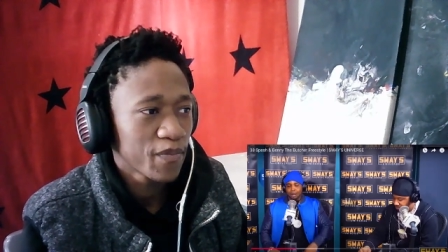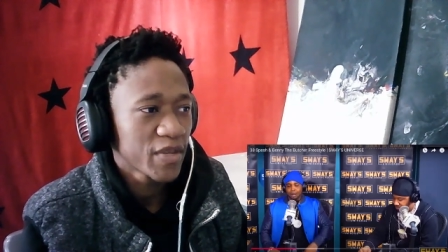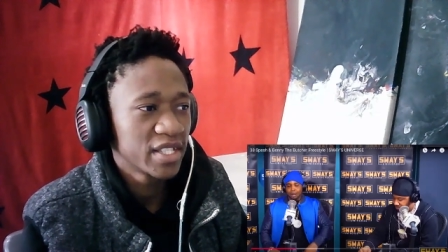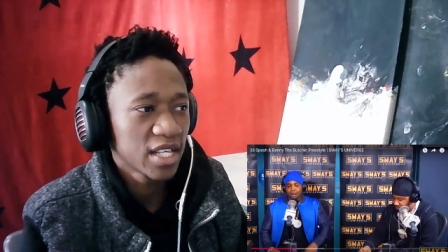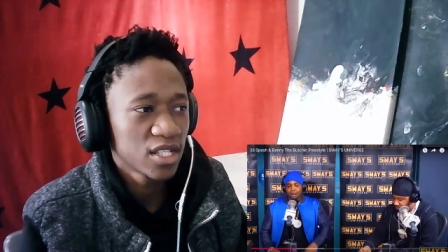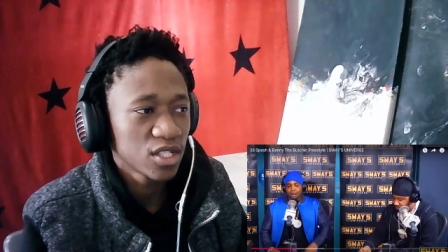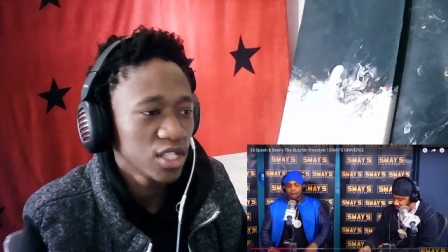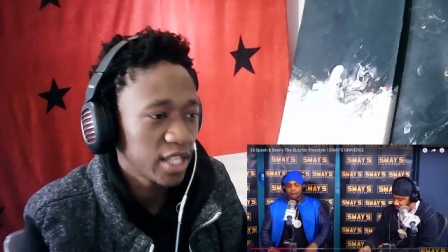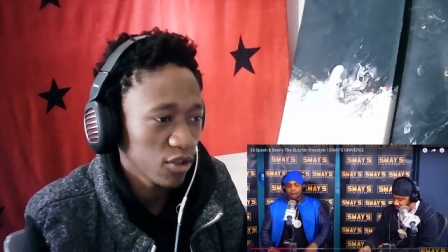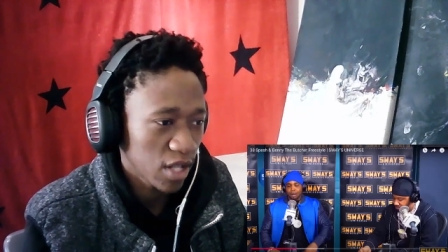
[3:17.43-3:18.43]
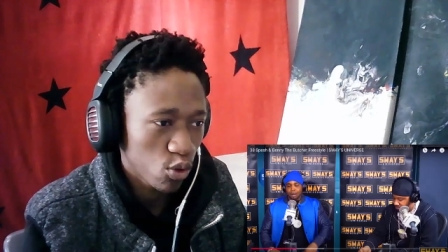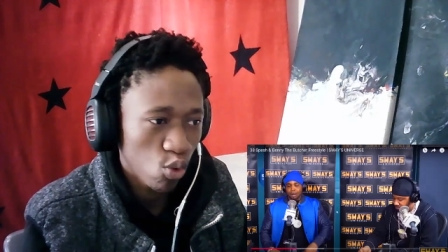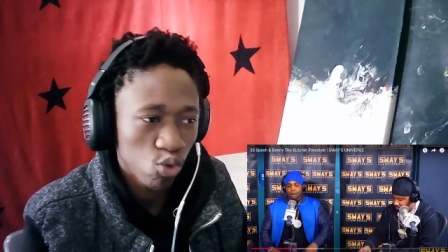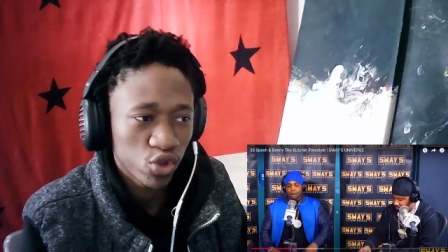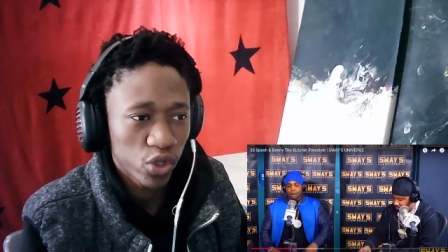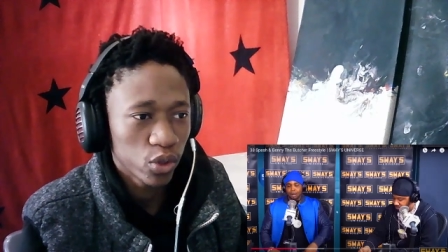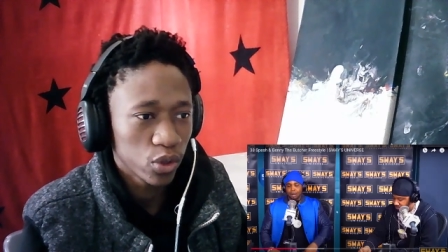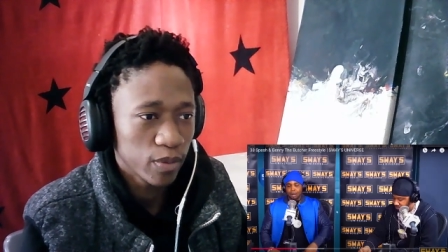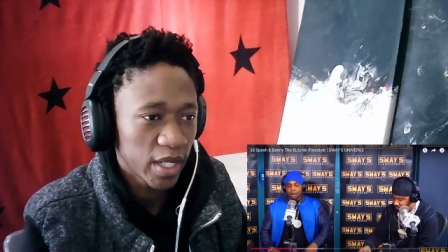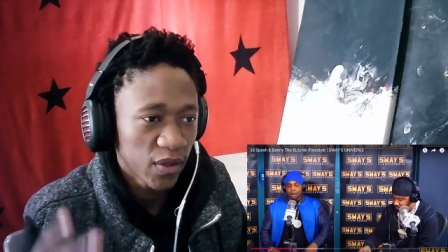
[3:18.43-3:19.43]
He sounds he sounds like Osolo,
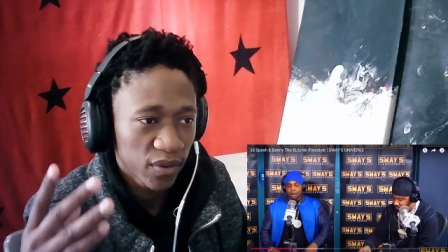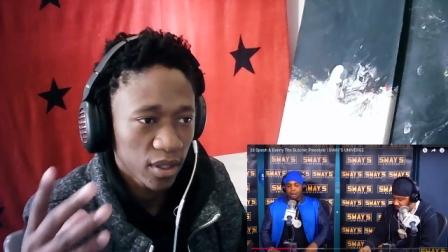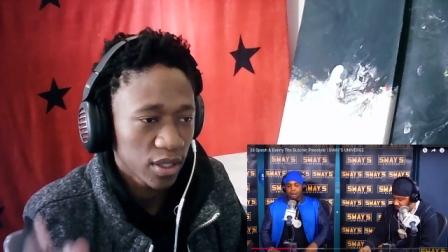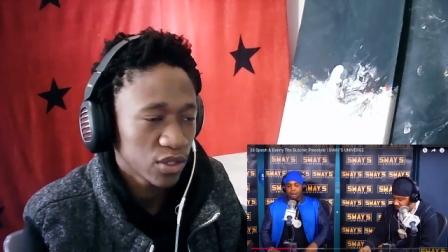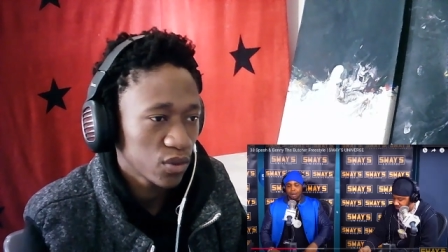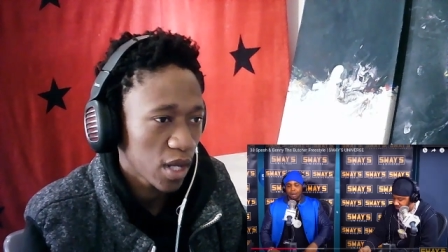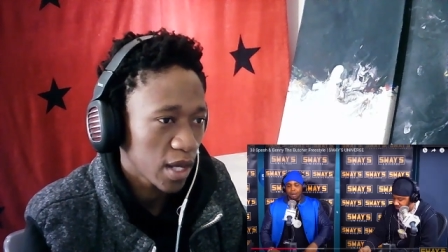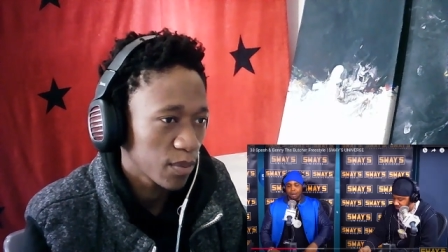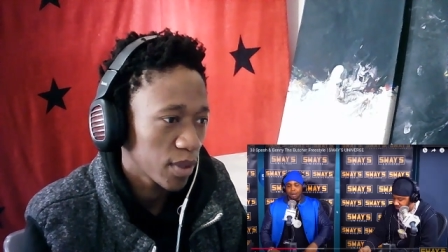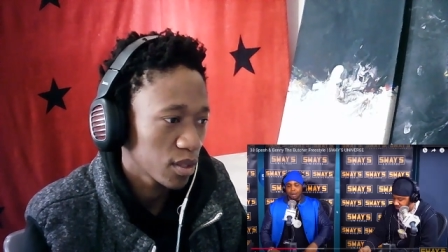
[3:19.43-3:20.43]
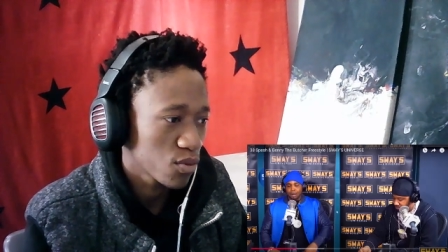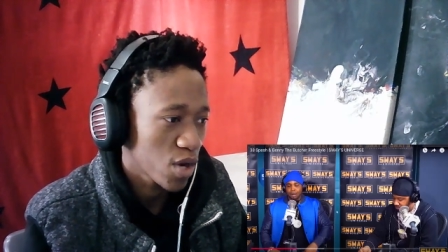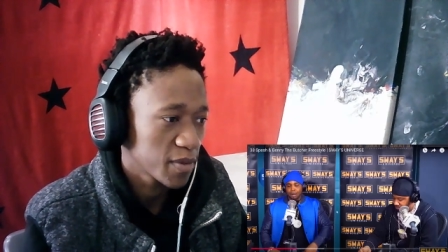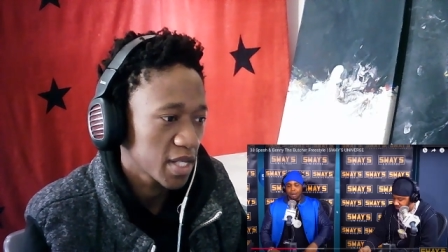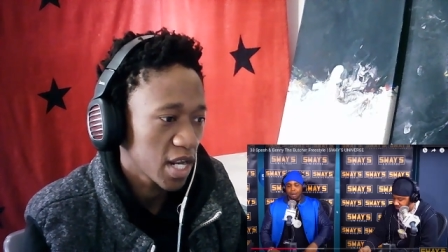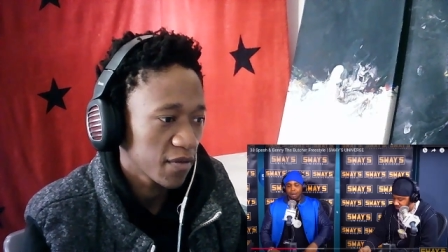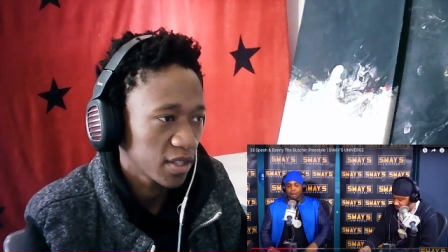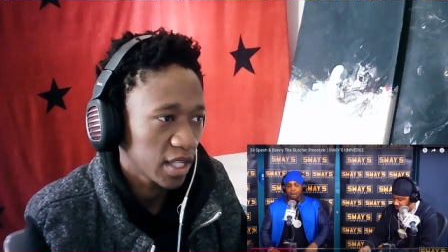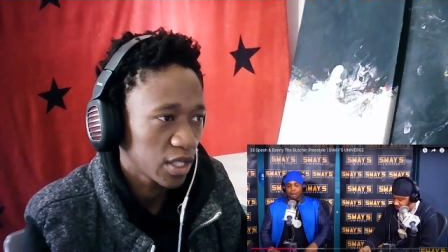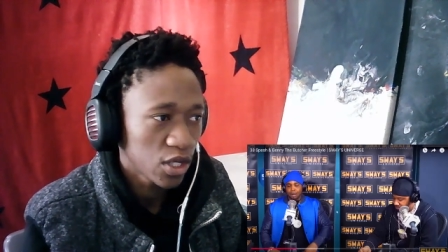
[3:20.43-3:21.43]
man. If you're into like battle raps and
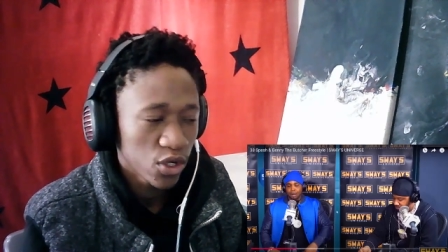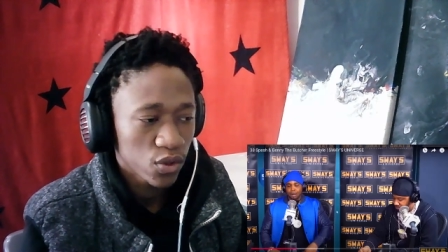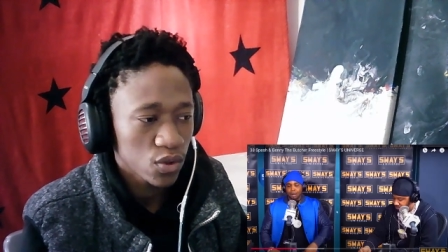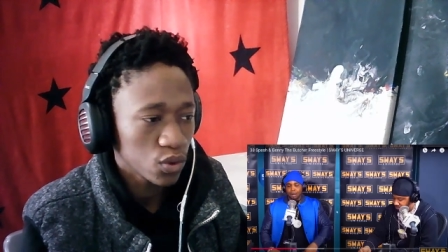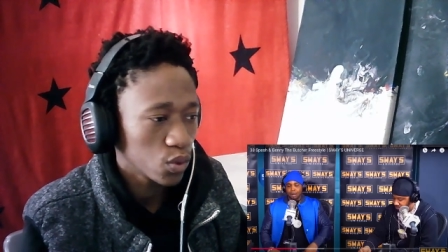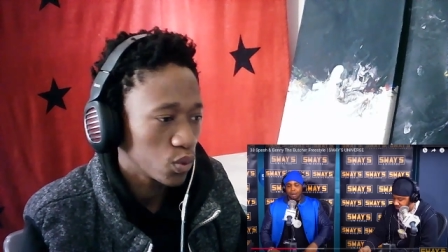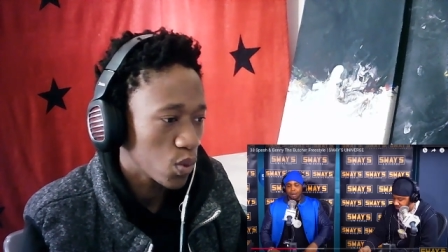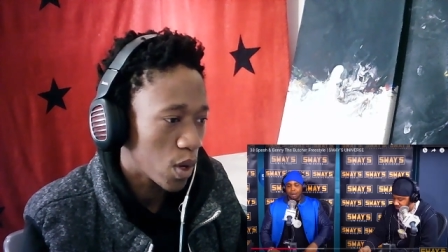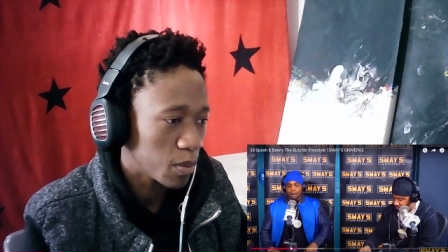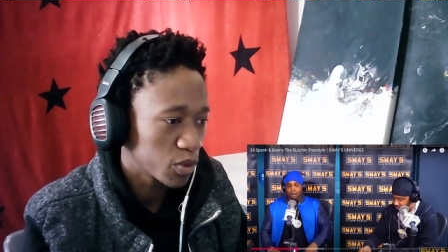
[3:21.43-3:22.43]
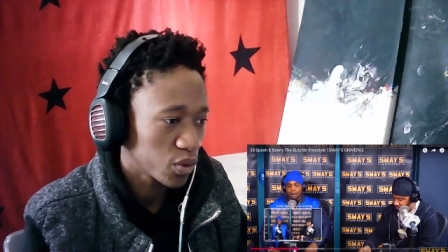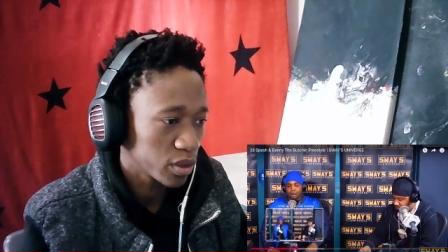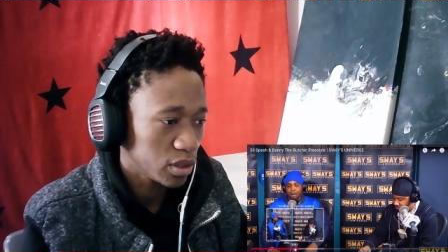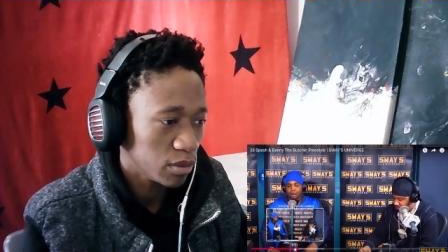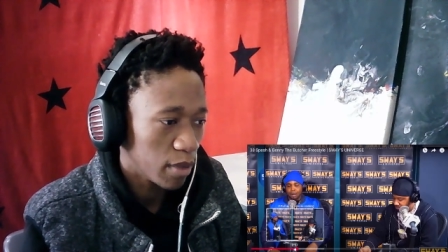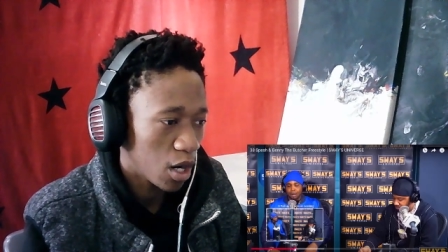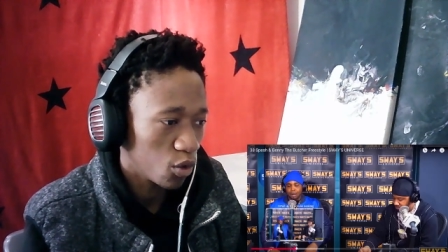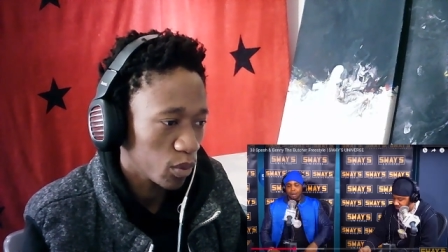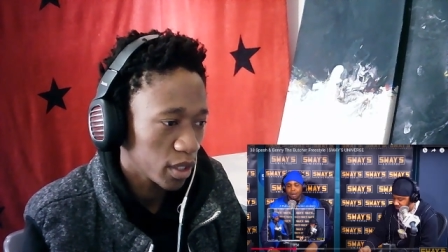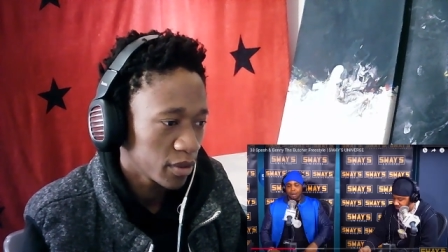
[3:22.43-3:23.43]
everything, you know who I'm talking about,
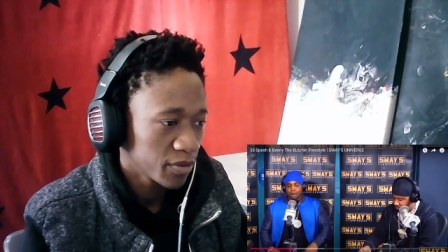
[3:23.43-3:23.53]
man.